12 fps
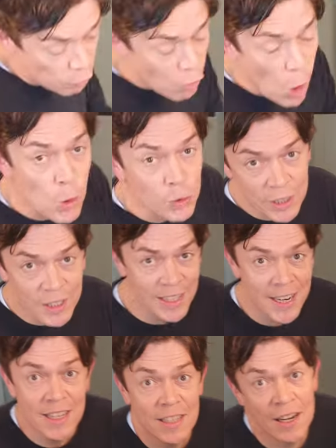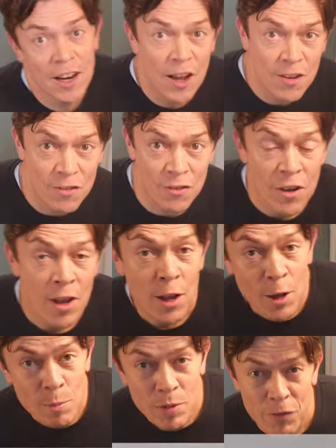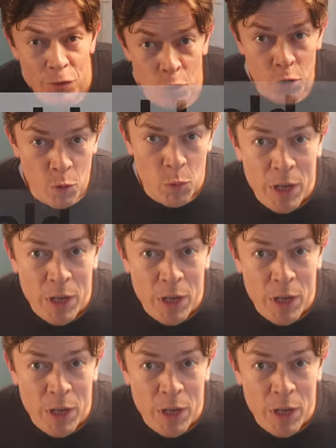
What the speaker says: voted in his life before.